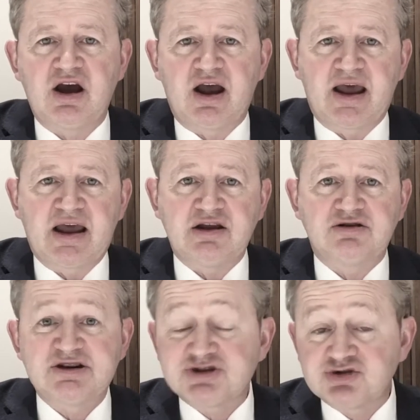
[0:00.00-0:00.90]
A
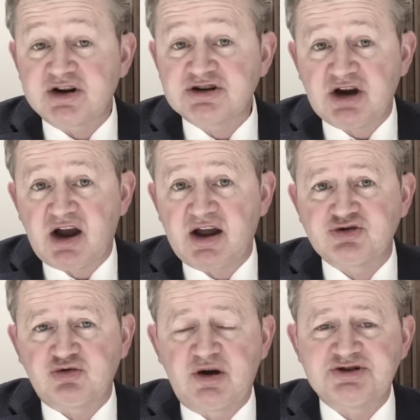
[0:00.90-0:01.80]
district
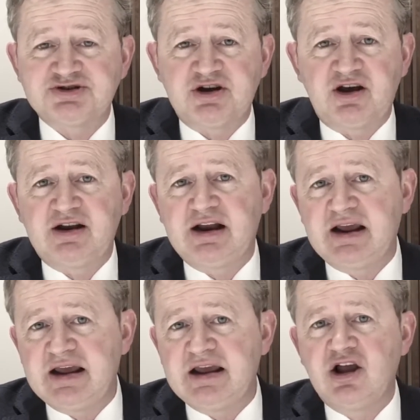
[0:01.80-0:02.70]
judge, almost
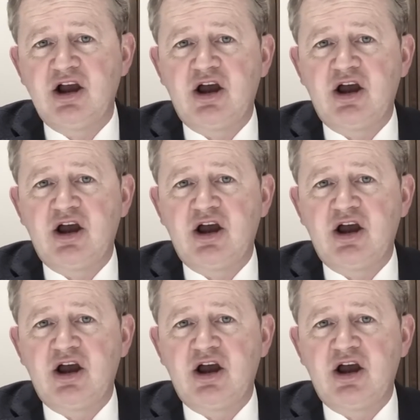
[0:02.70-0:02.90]
certainly,